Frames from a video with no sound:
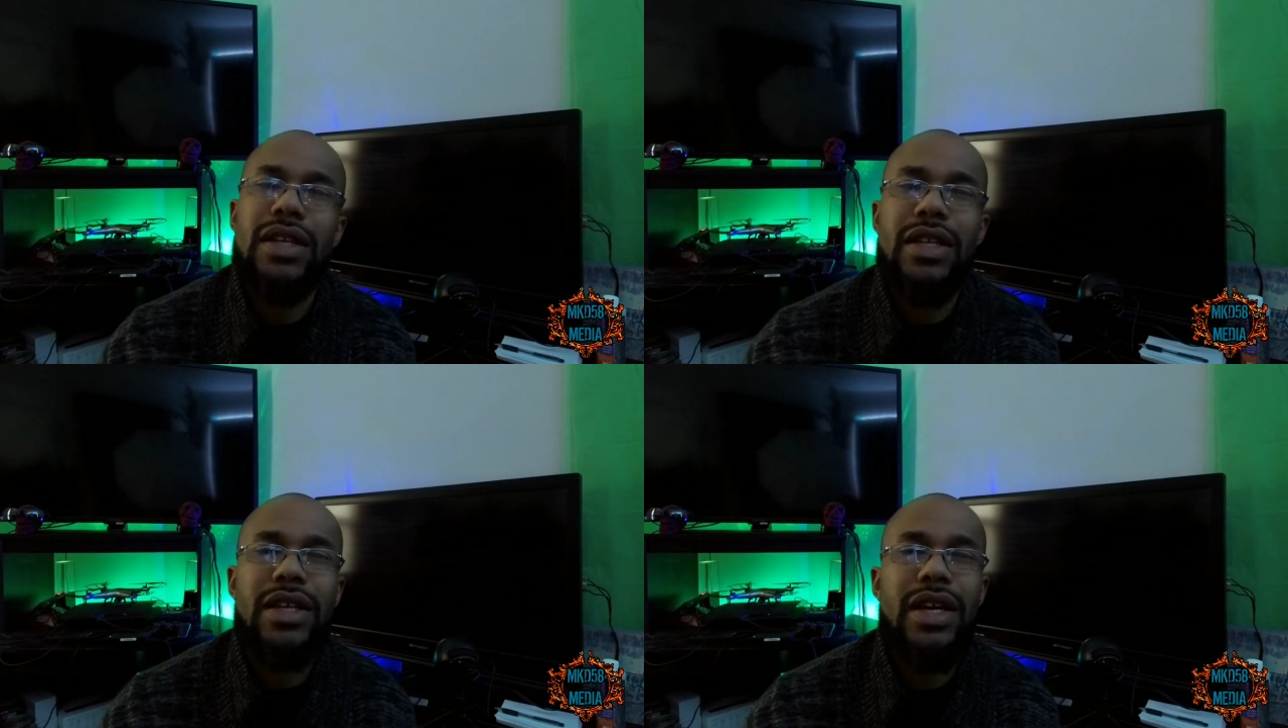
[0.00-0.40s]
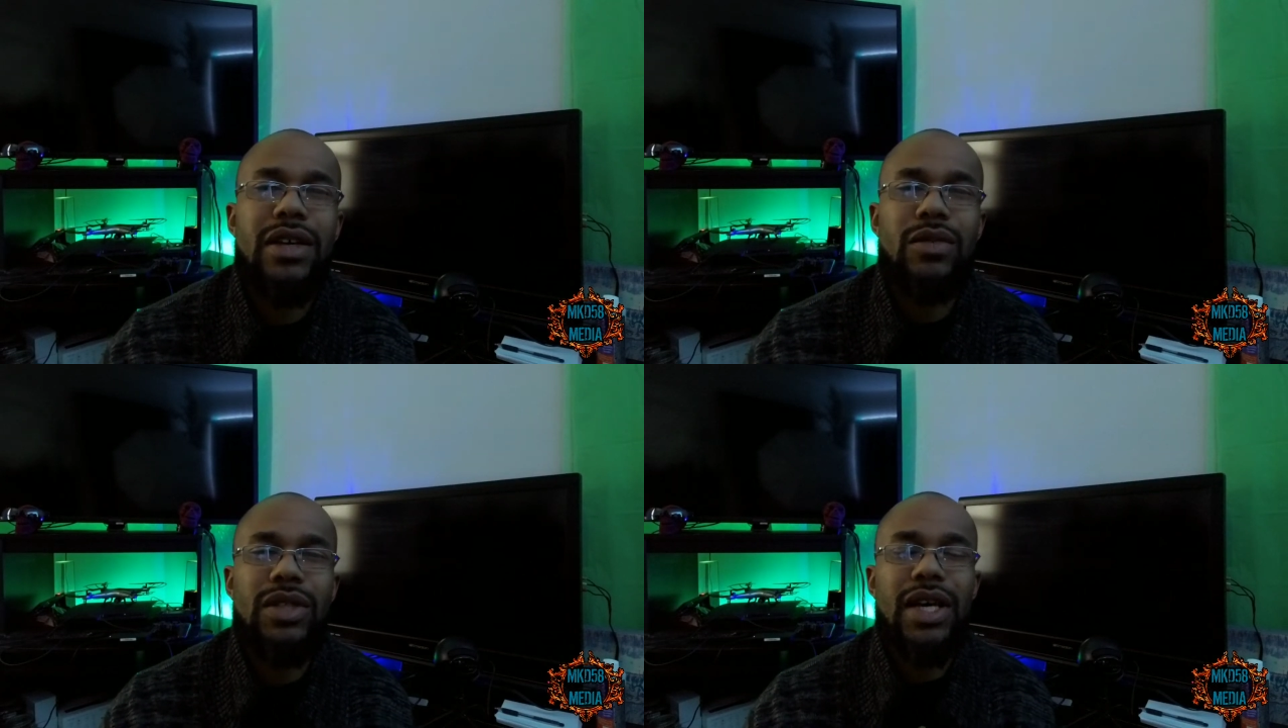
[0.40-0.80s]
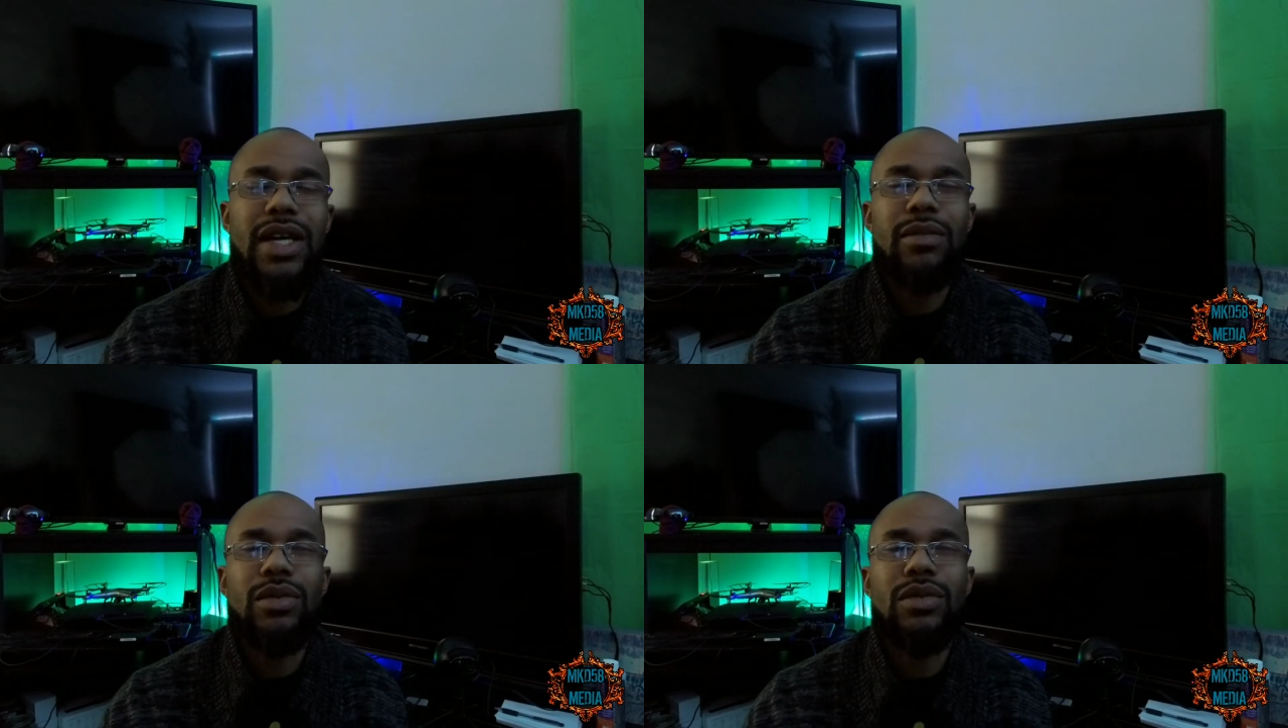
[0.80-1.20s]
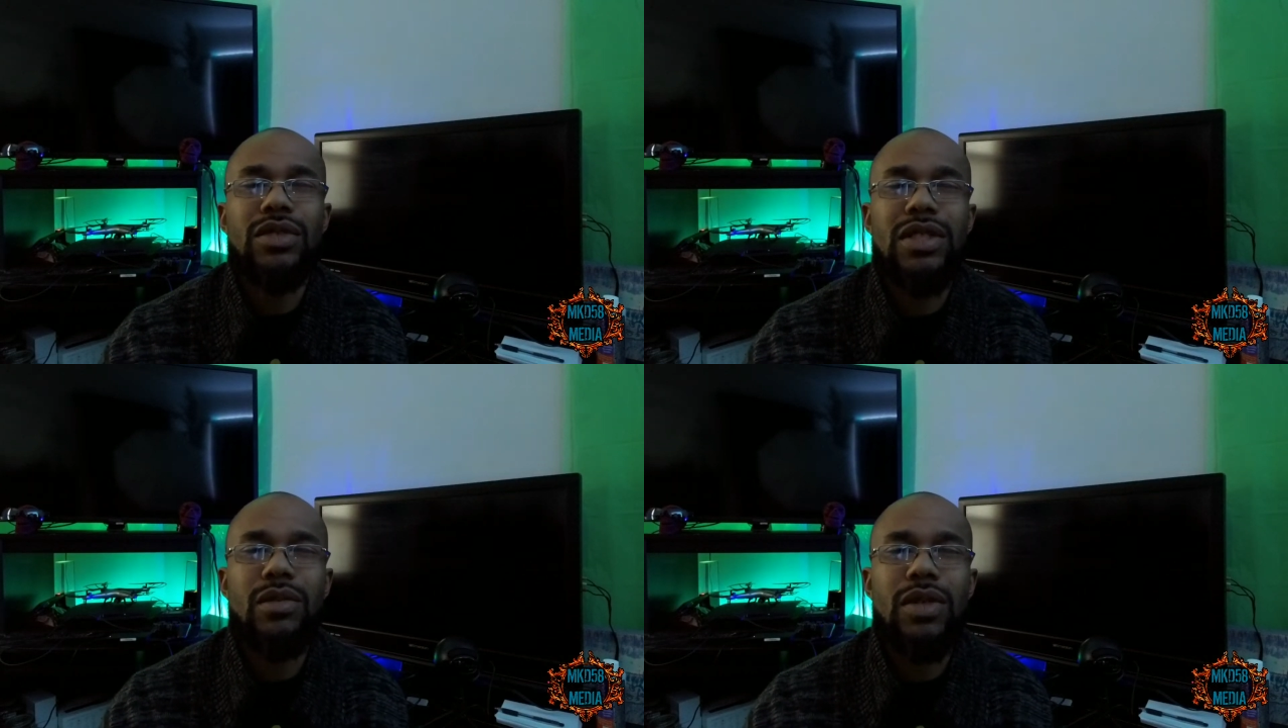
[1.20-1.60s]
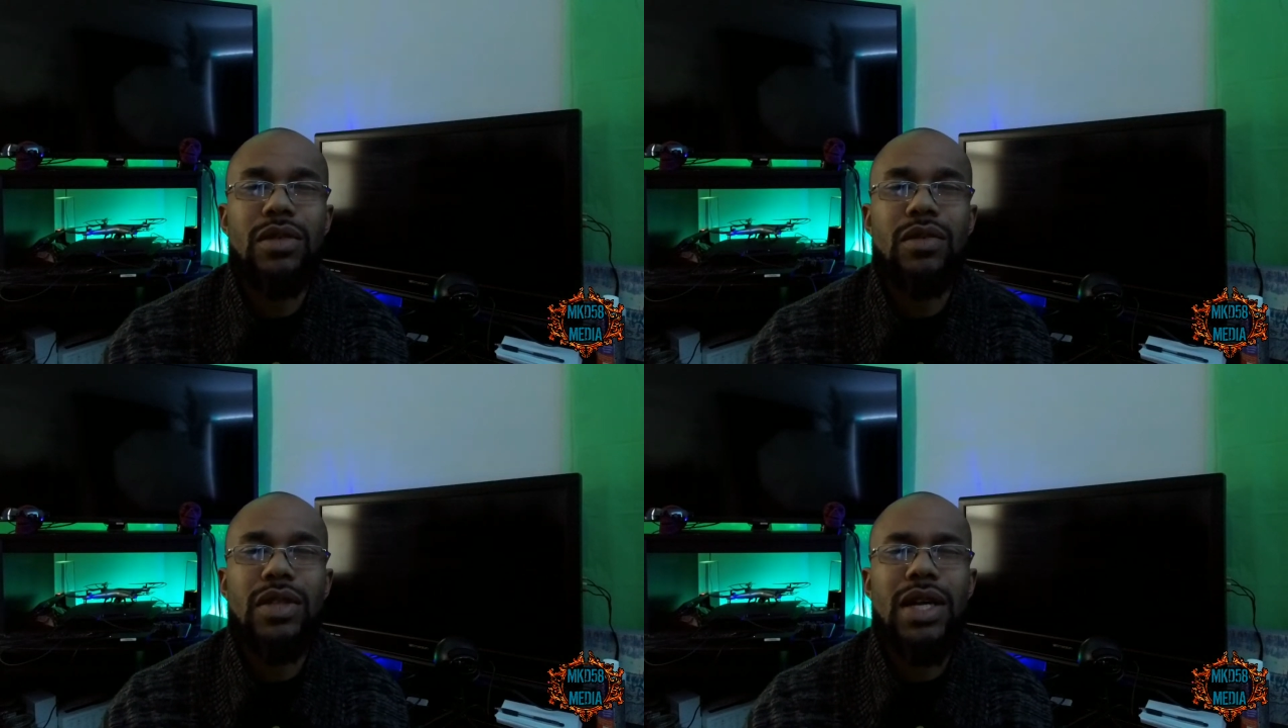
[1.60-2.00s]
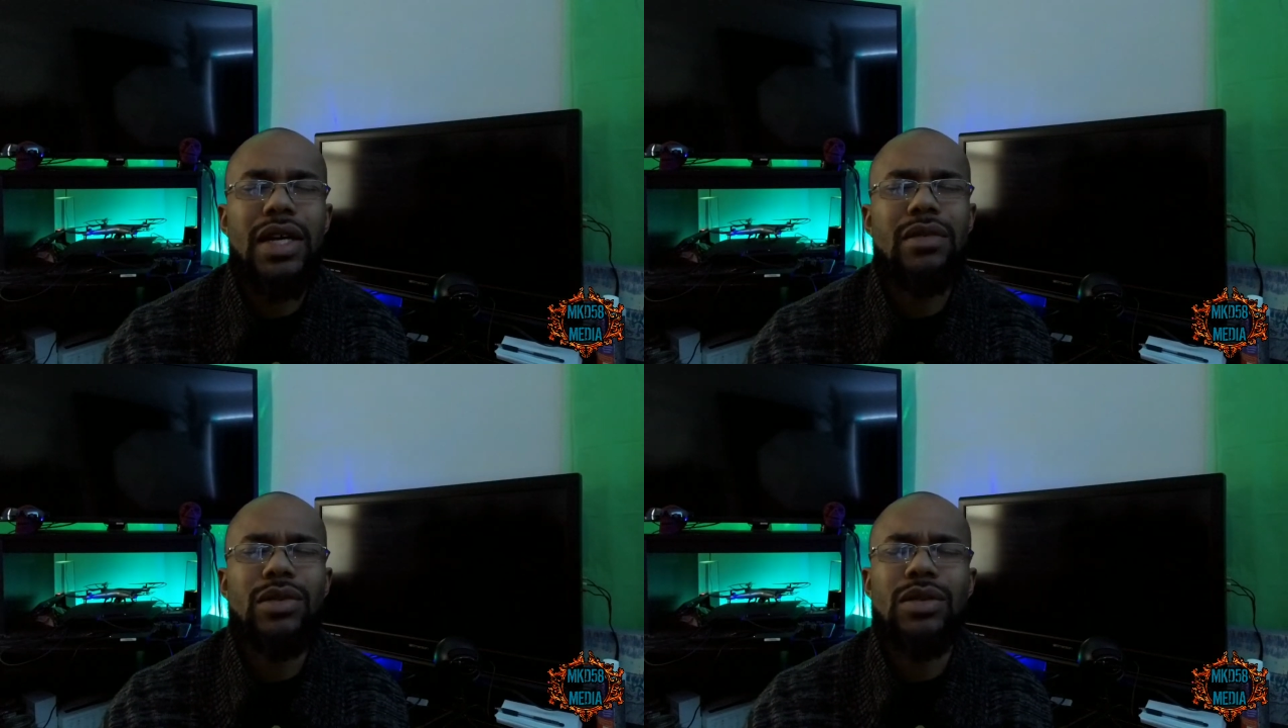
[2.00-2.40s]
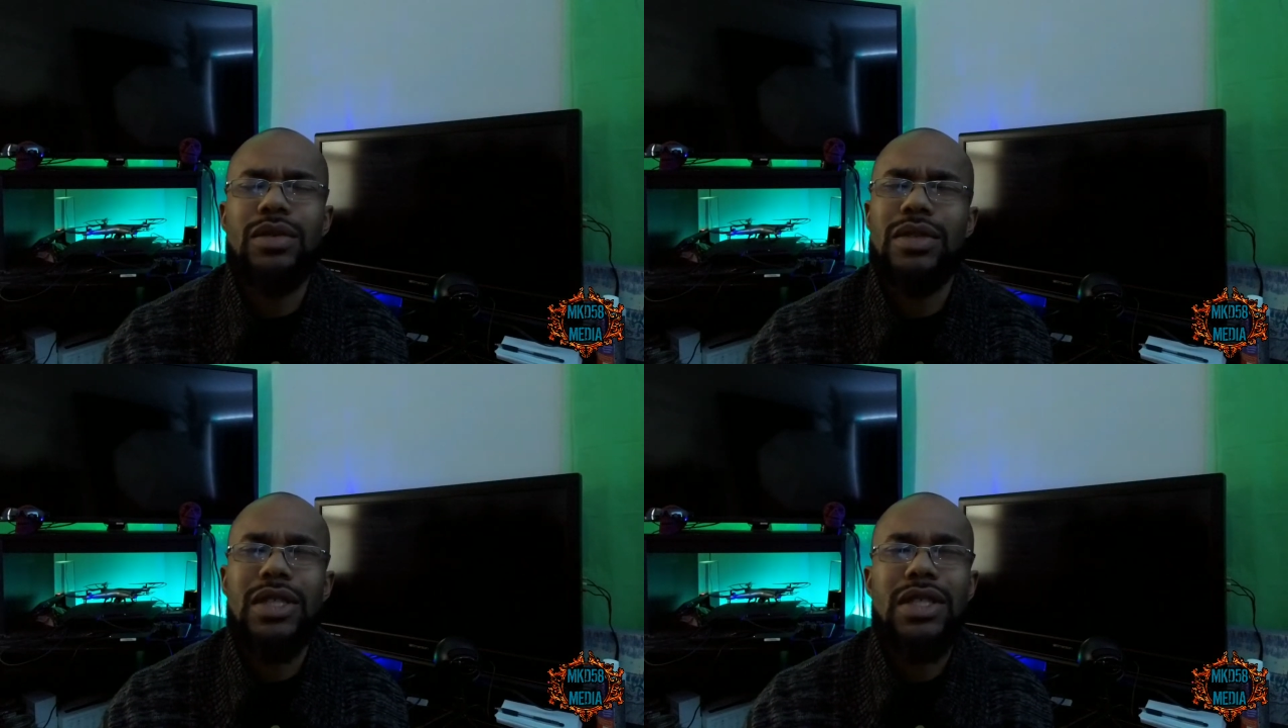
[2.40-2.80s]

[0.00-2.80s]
at a somewhat reliable